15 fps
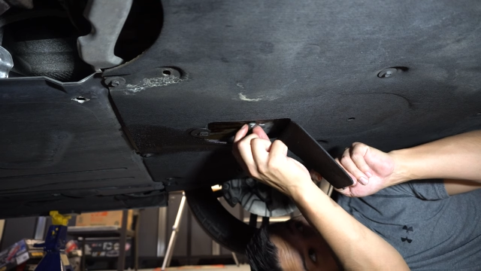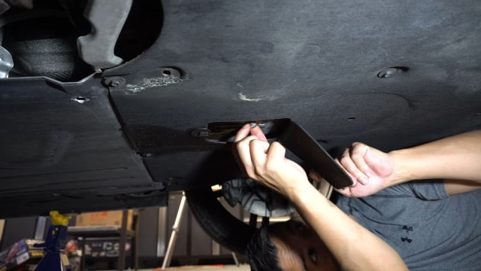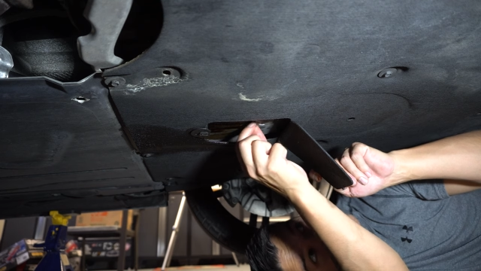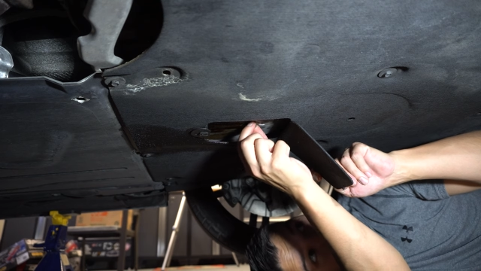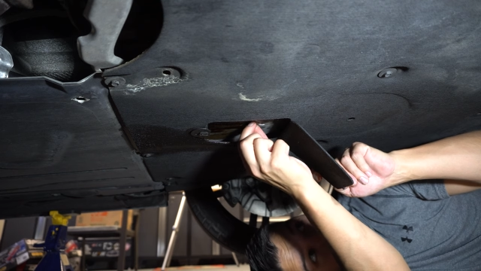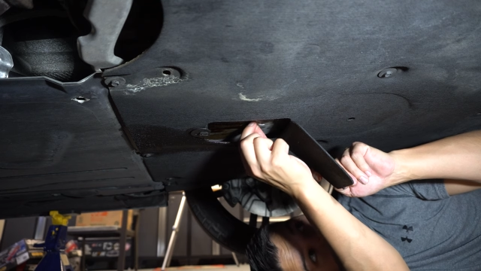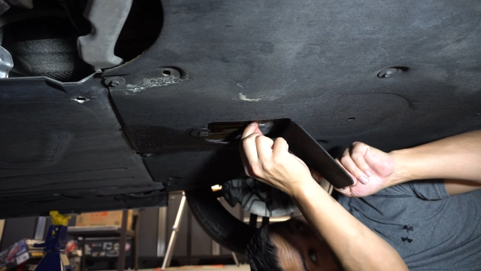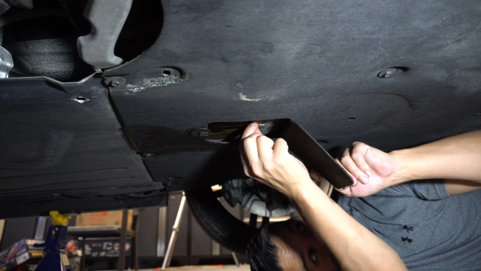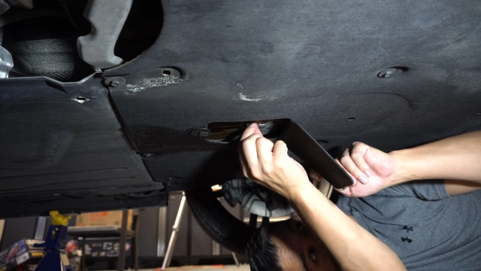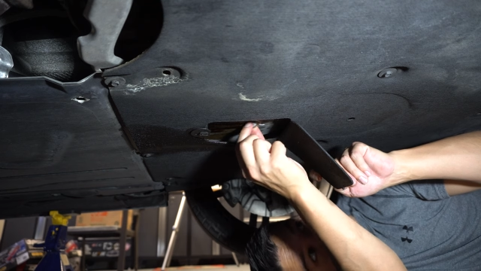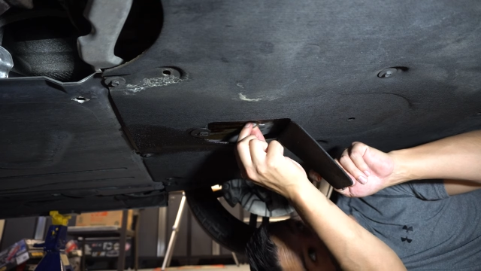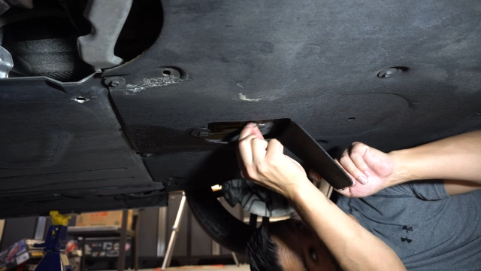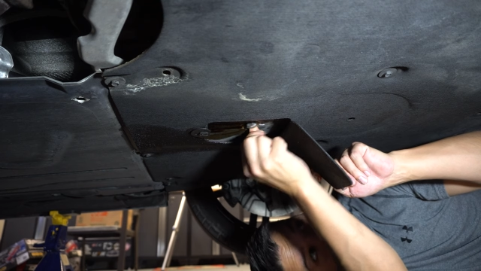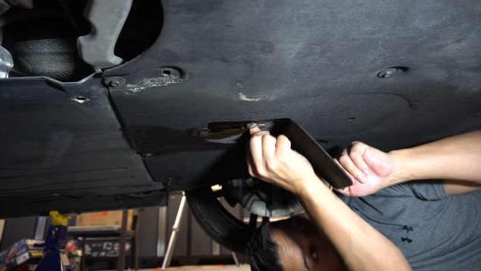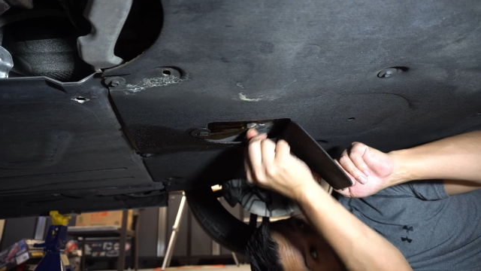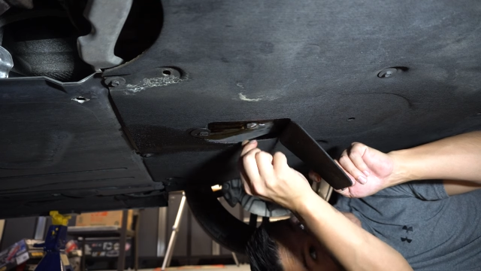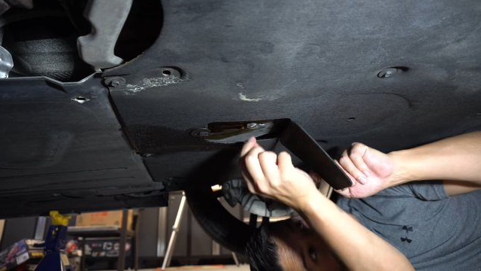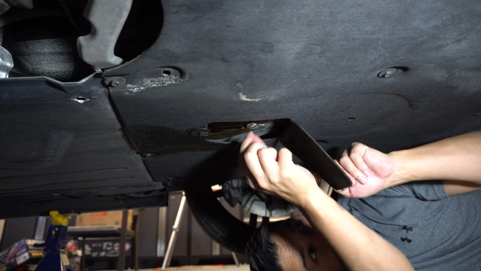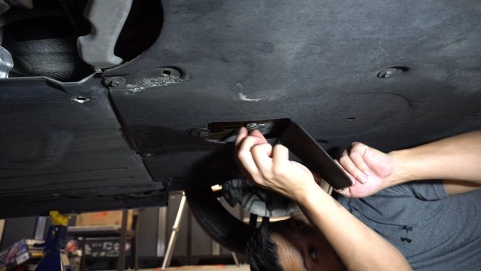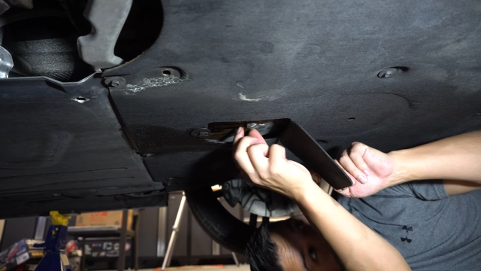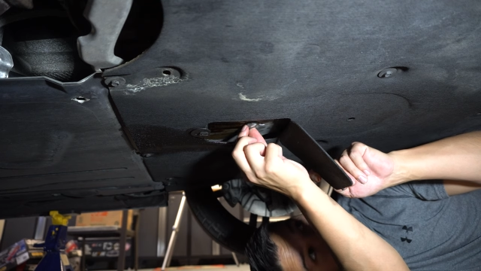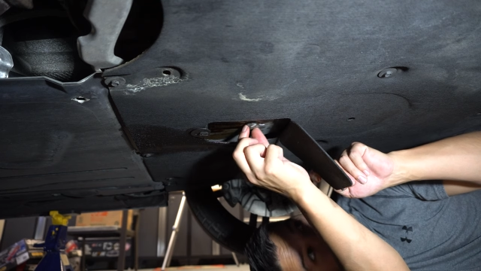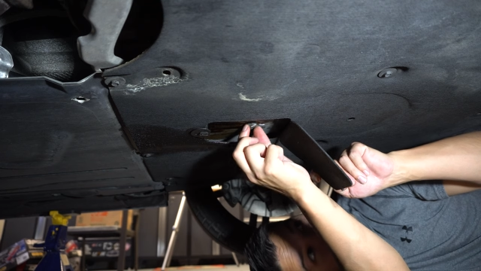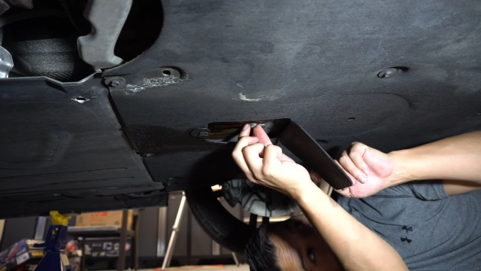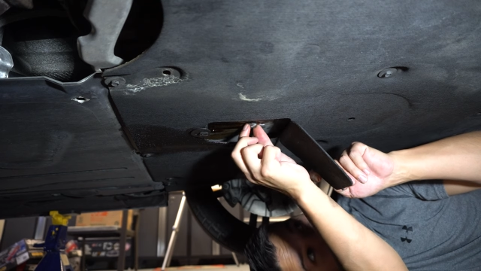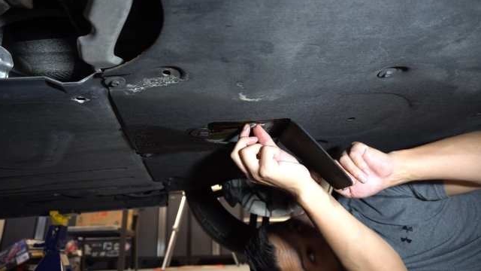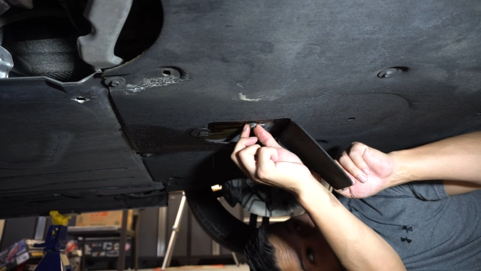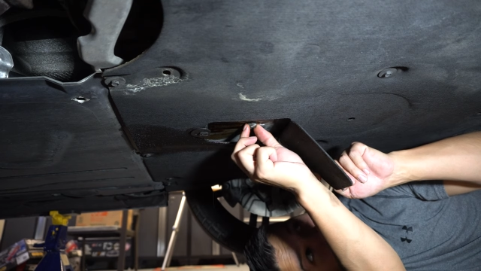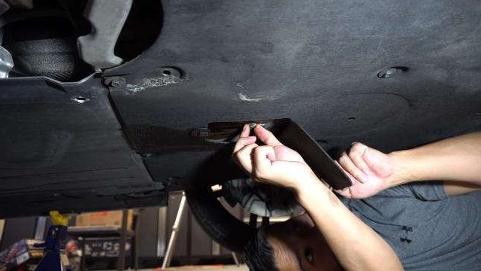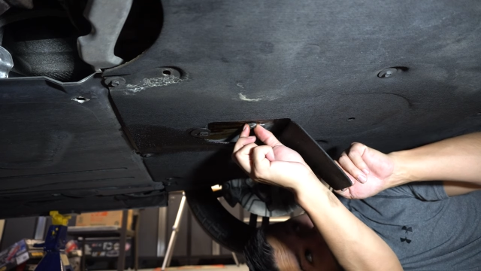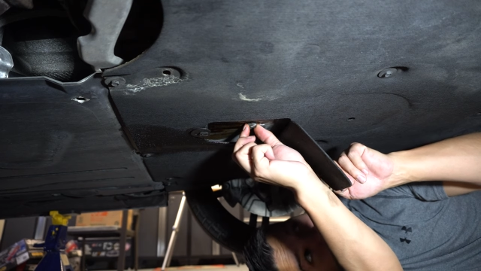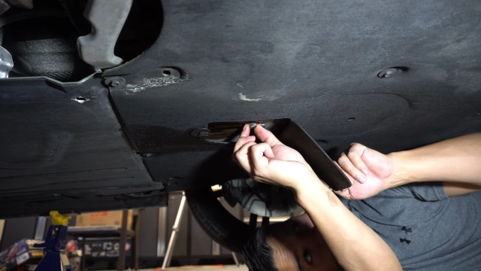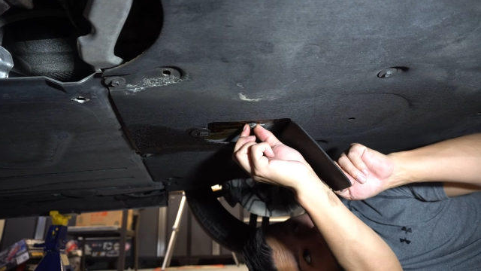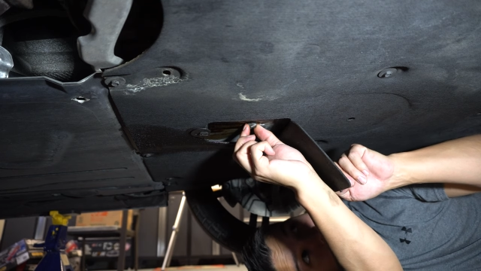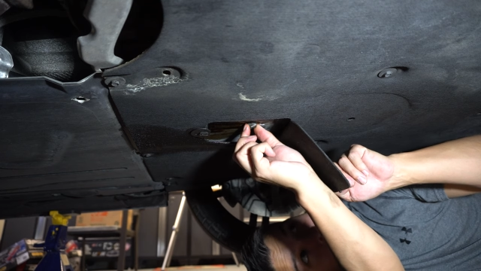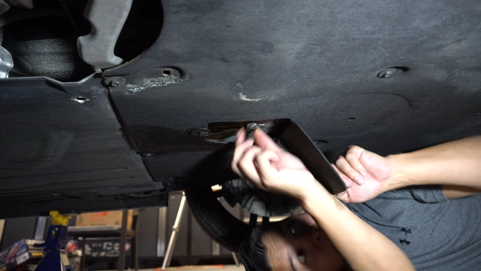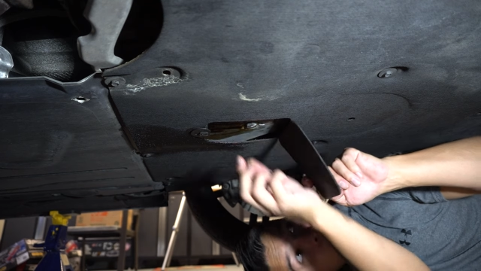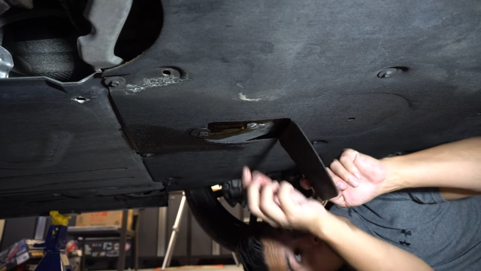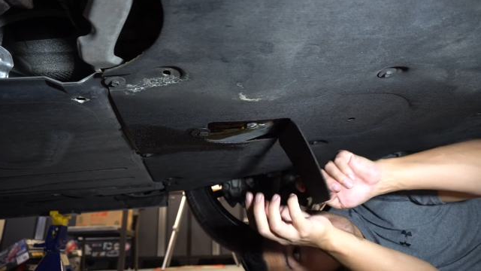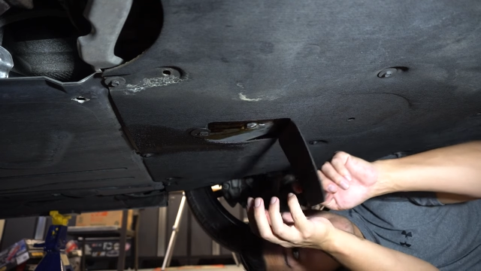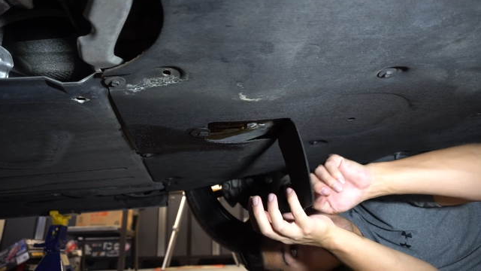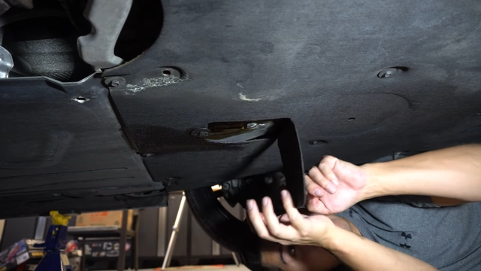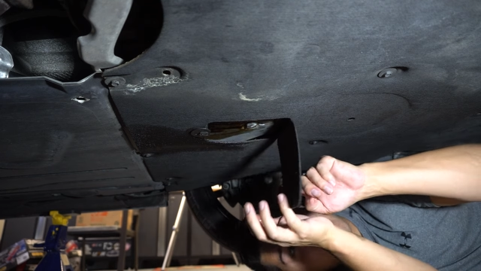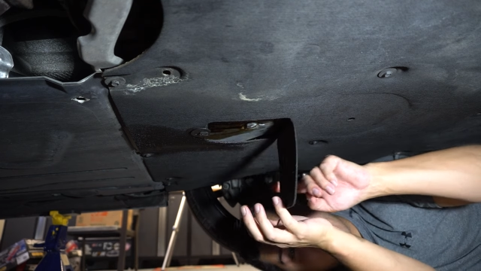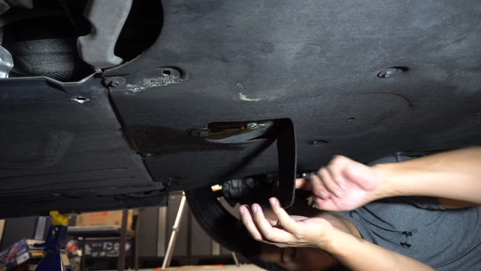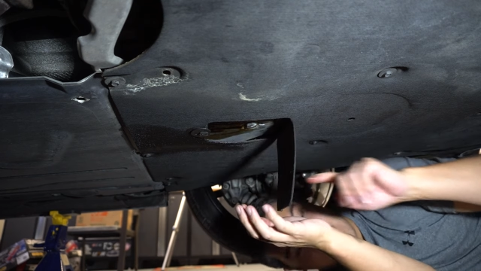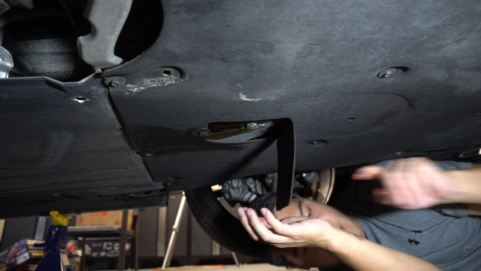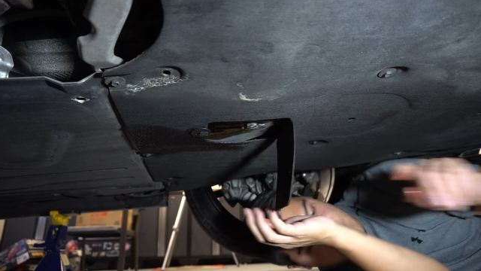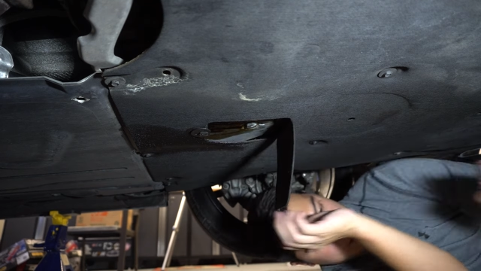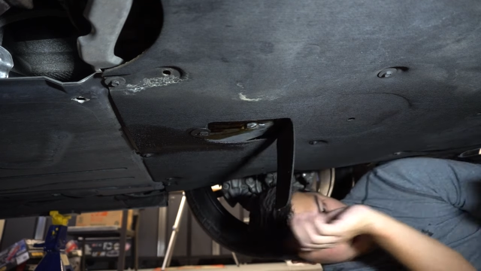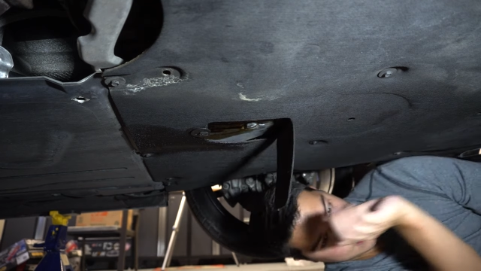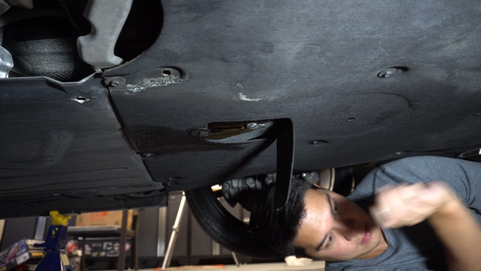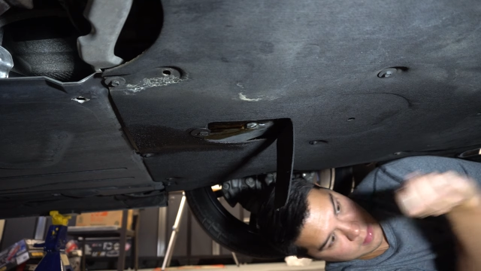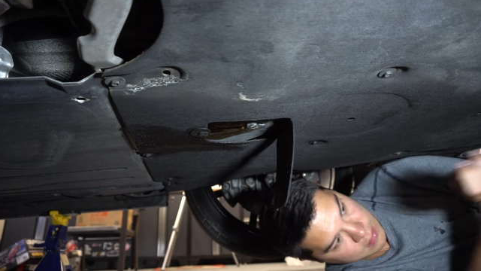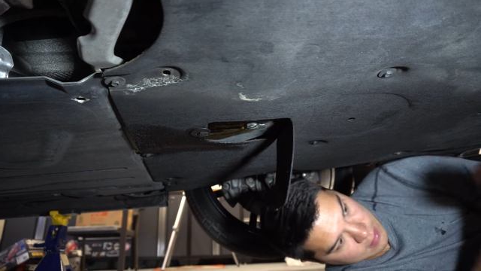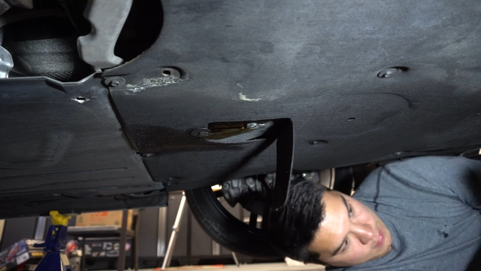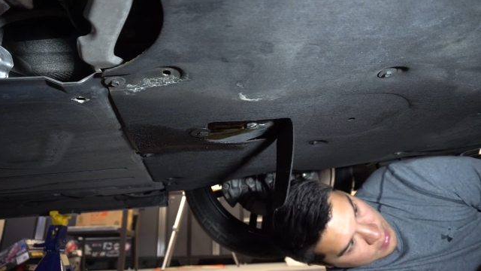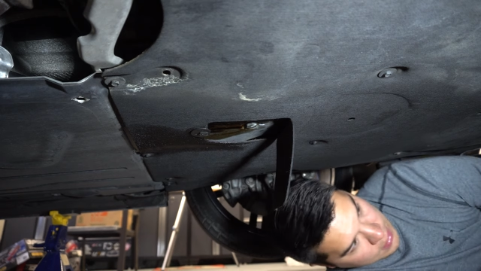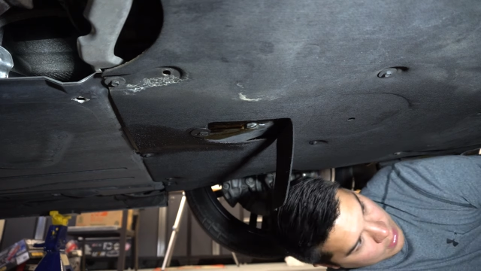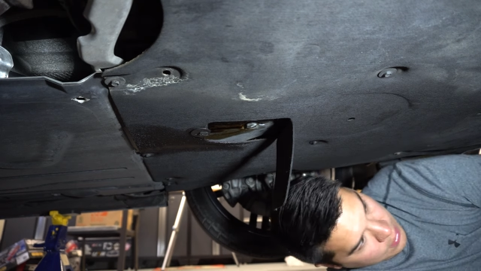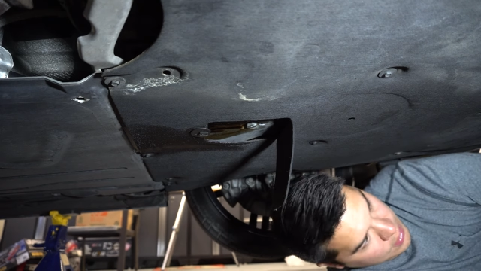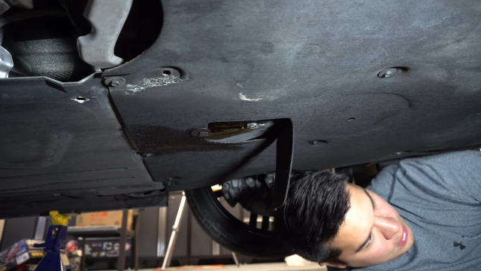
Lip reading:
[unreadable: no face in view]